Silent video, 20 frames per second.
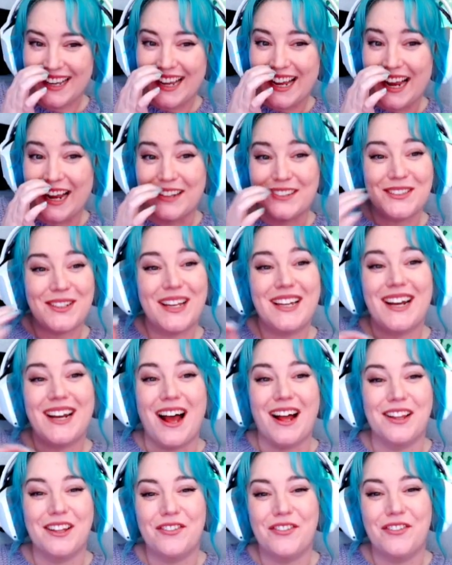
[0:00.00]
Elsa had
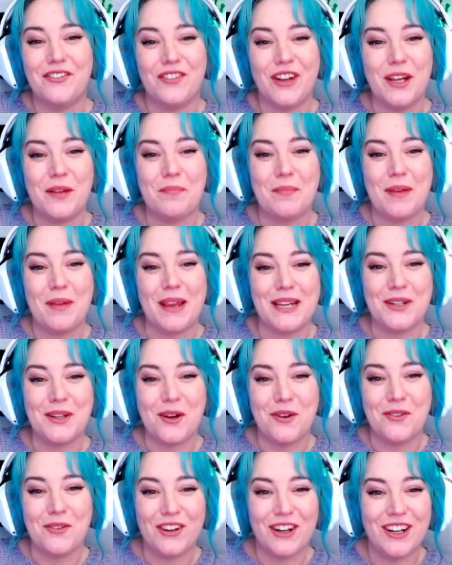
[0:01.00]
Olive invite Peyton
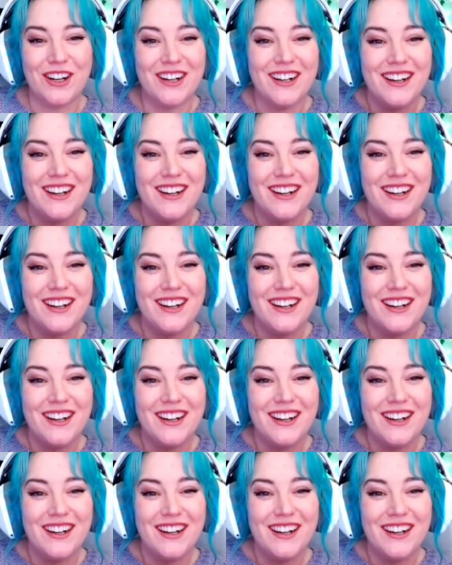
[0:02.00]
over.